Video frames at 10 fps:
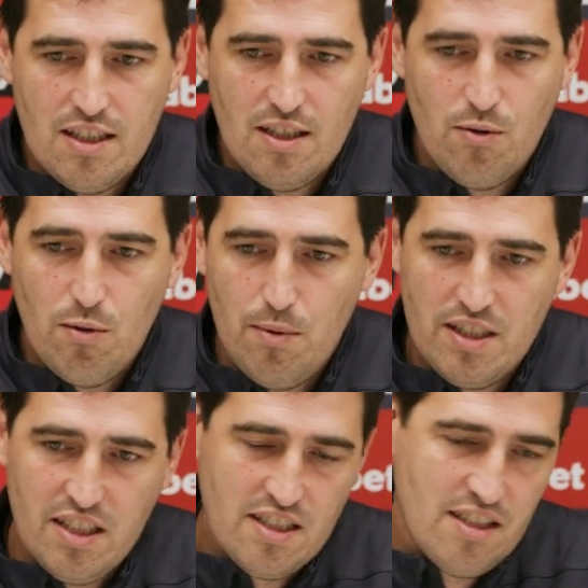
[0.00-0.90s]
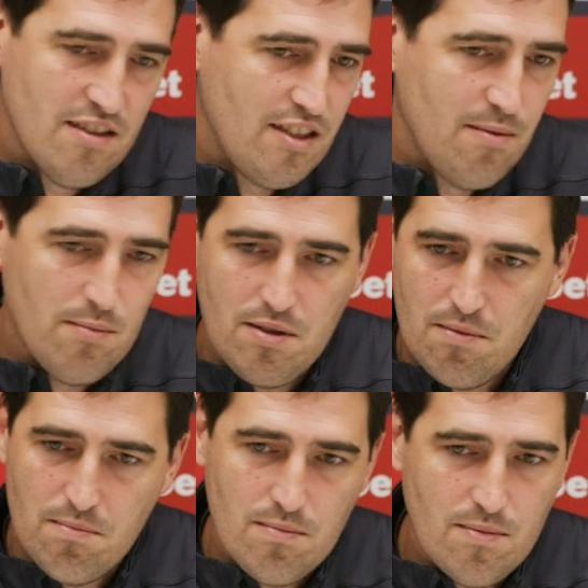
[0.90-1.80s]
there will be 16
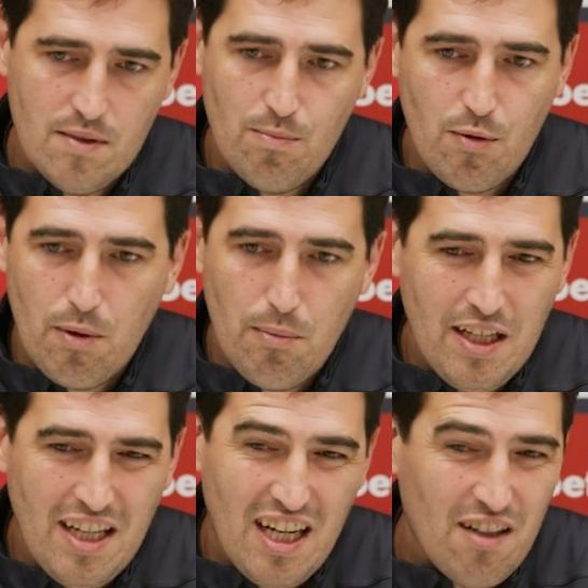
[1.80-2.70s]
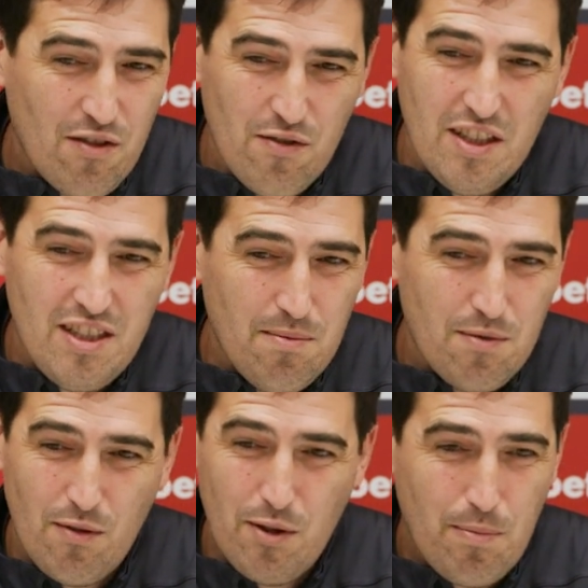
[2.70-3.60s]
teams, probably half of the
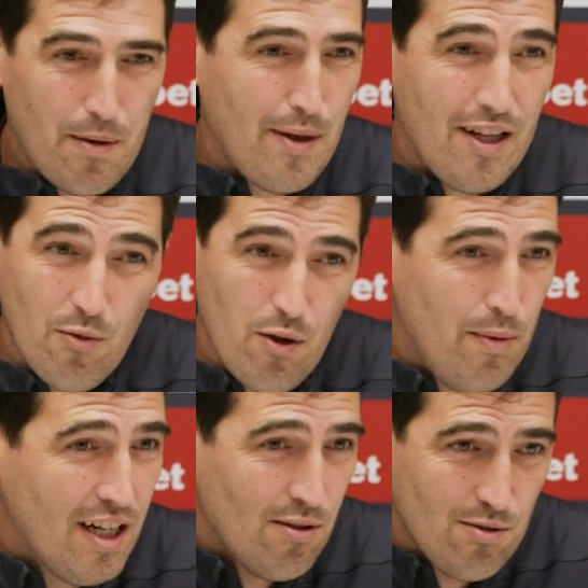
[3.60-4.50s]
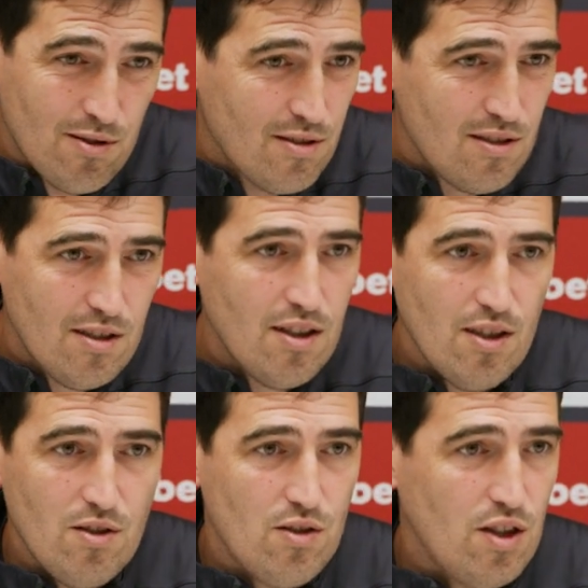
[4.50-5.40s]
teams from the Premier League will be out.
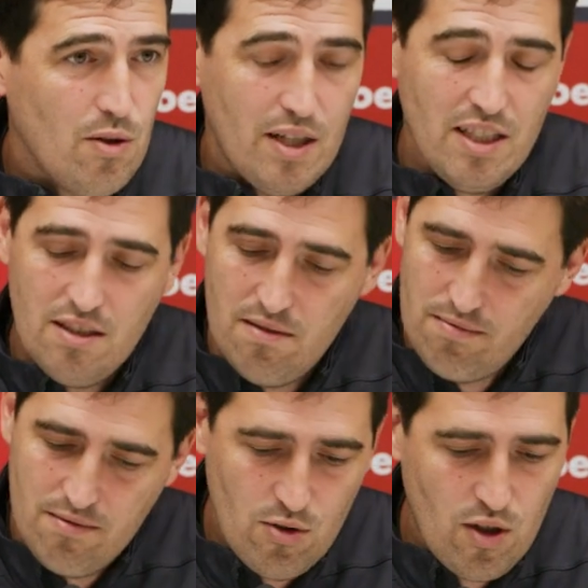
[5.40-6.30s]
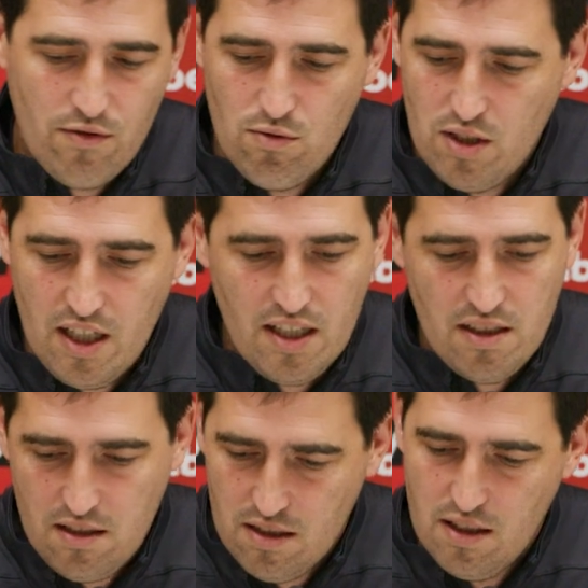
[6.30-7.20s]
You know, and you have to take
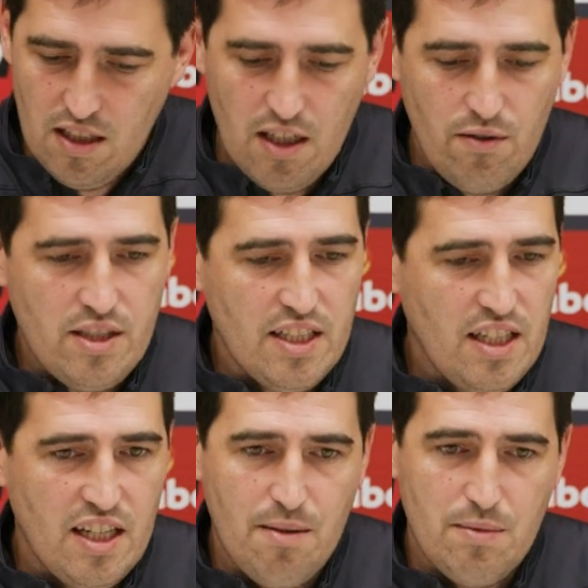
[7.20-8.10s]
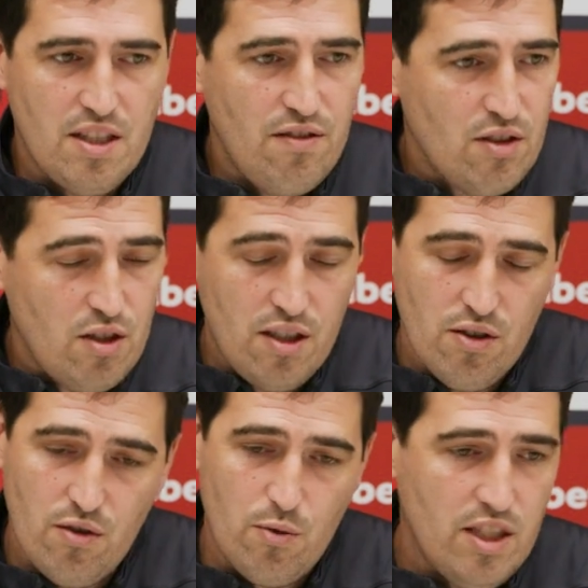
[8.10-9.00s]
it every single game
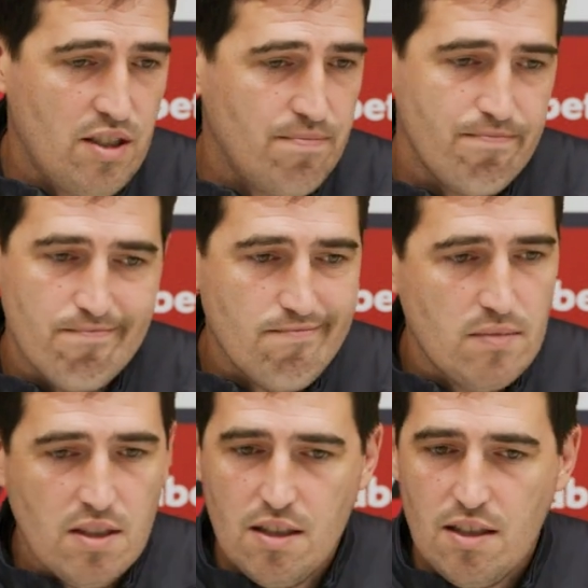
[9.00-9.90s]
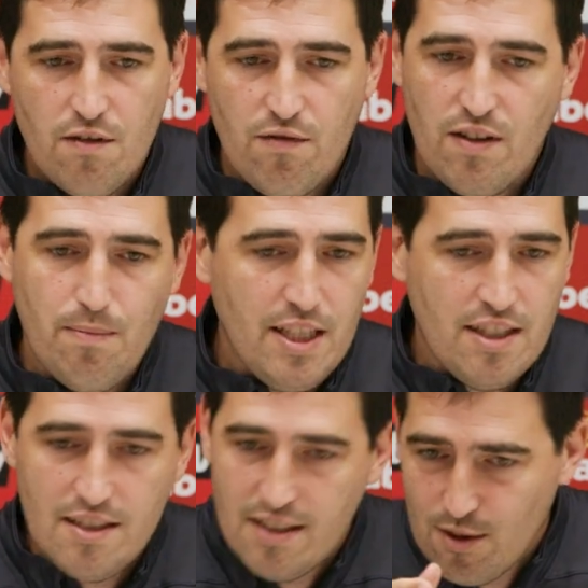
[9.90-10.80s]
seriously. Otherwise, 5
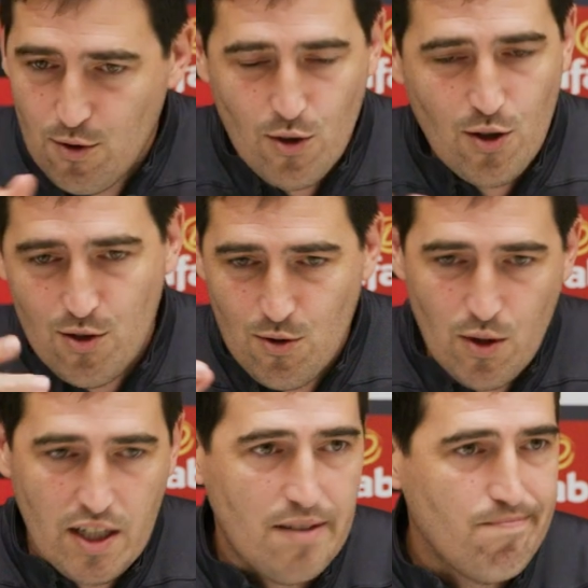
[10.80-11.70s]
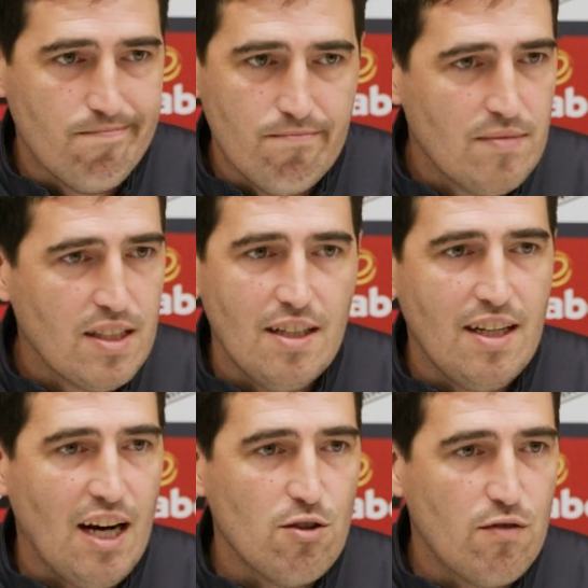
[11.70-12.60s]
minutes that you are
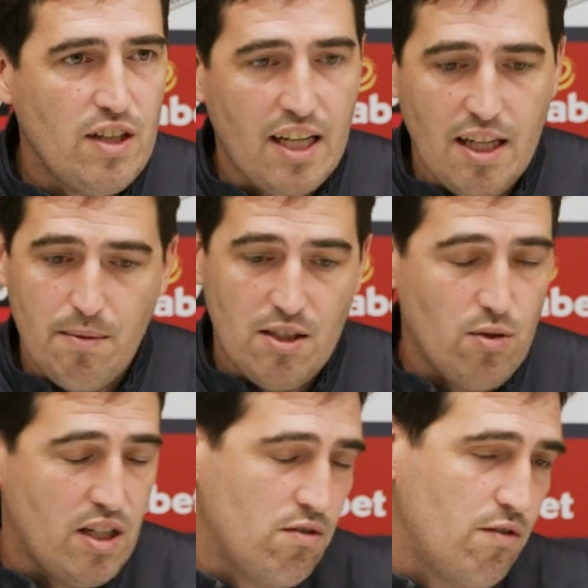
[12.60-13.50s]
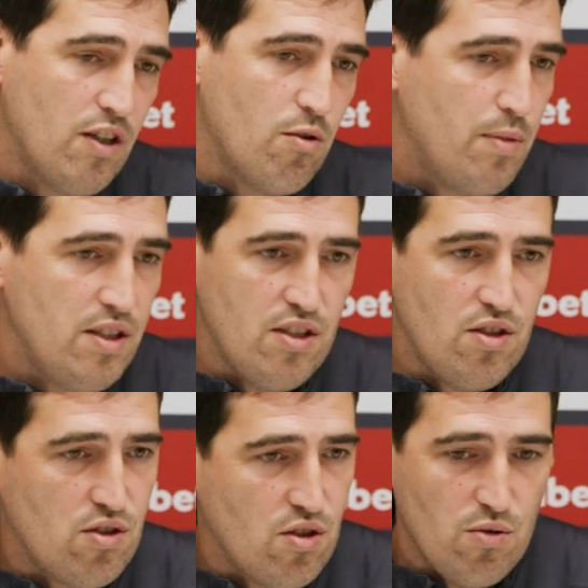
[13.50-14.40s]
out of the game and you are out of the
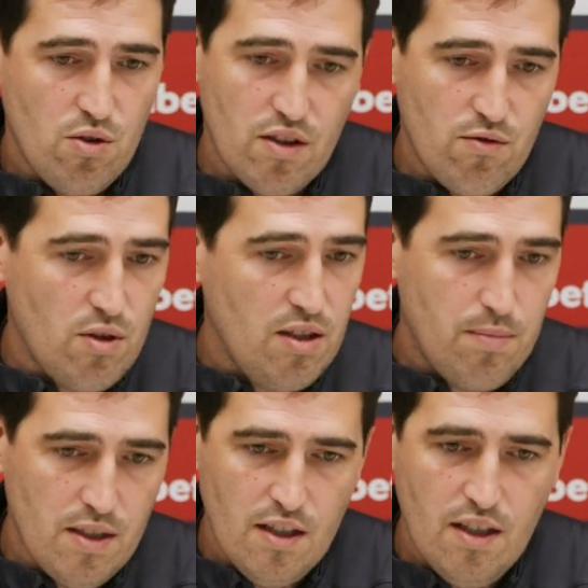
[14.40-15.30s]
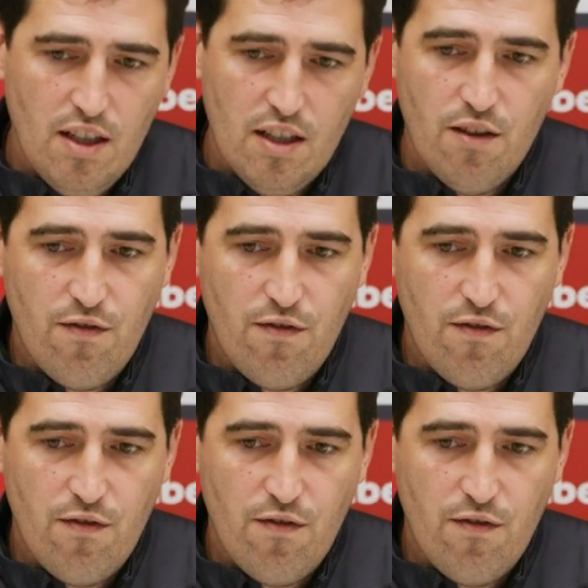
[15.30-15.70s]
competition. So you have to keep the